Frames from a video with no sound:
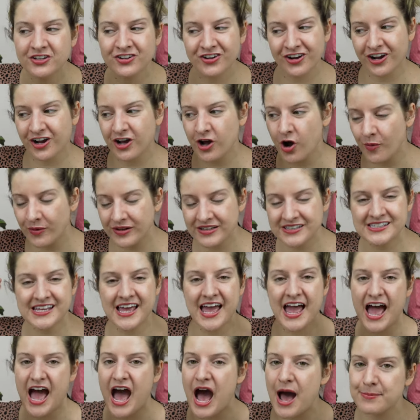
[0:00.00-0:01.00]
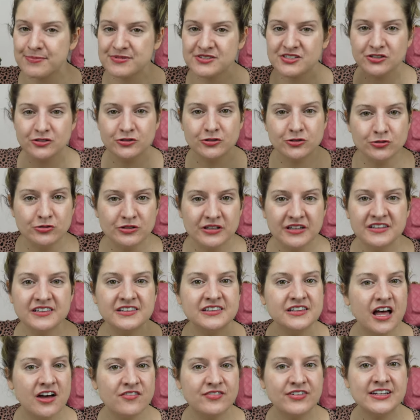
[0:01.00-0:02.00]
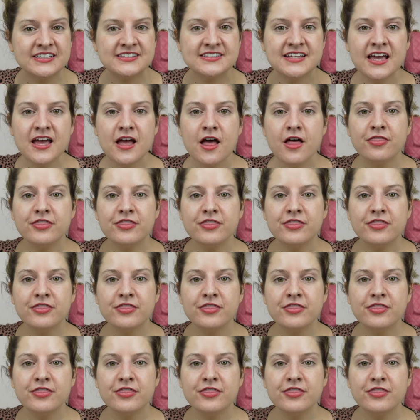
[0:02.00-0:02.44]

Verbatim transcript: You're going to absolutely love it.